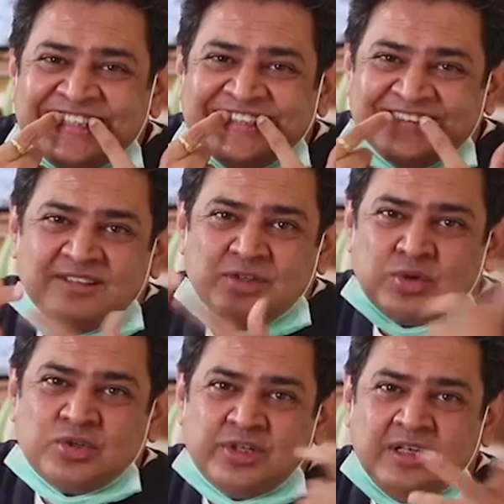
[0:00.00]
teeth
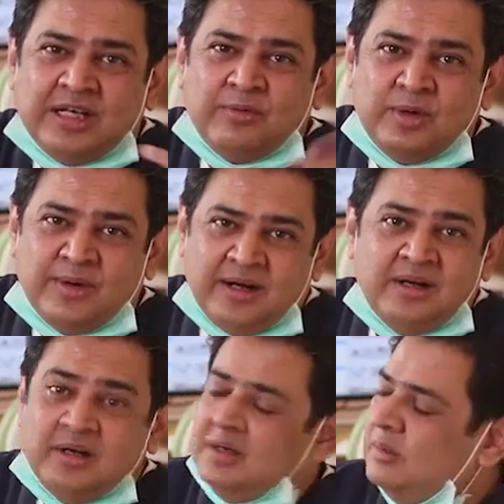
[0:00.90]
socially
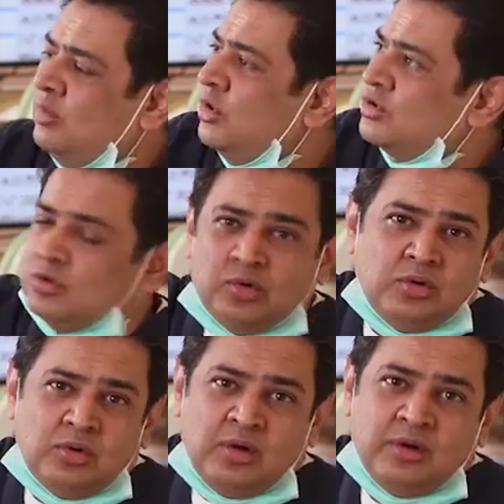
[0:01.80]
everywhere, more
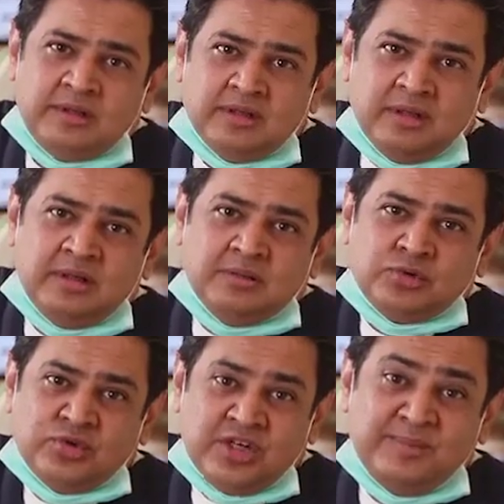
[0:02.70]
so on
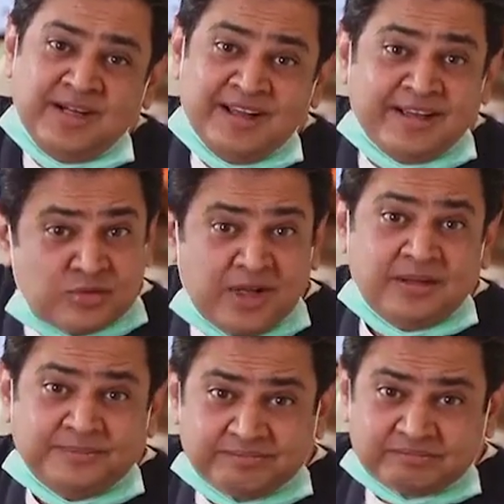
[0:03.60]
social media as
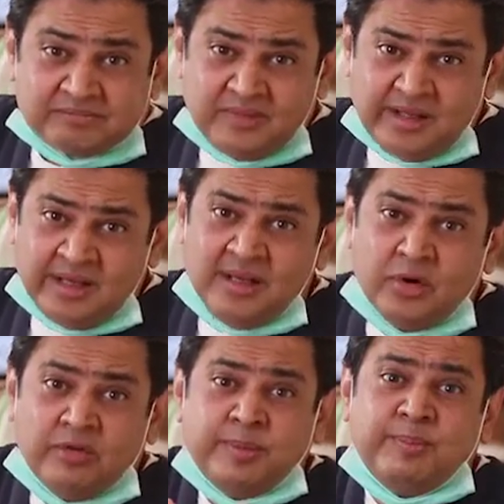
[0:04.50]
well. And a
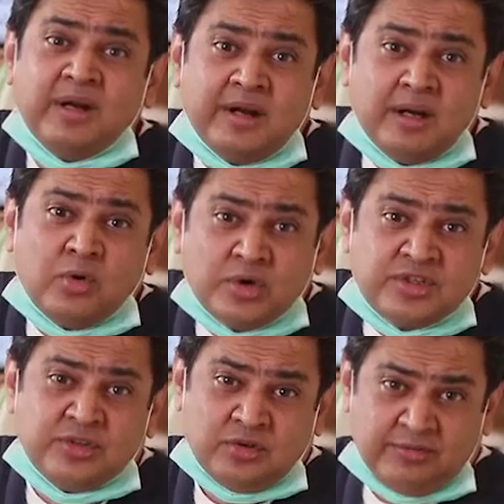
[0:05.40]
lot of people are now
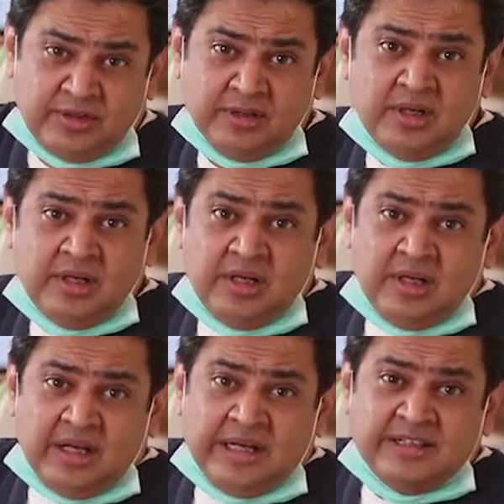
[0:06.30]
conscious of it.
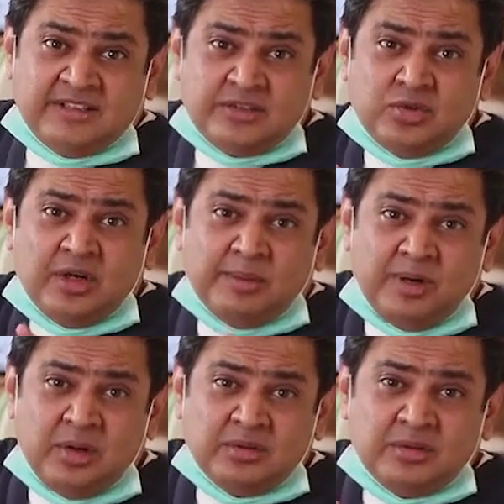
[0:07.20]
And it's just not
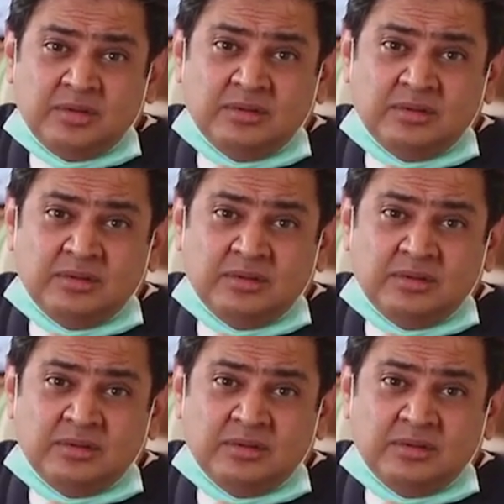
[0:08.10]
about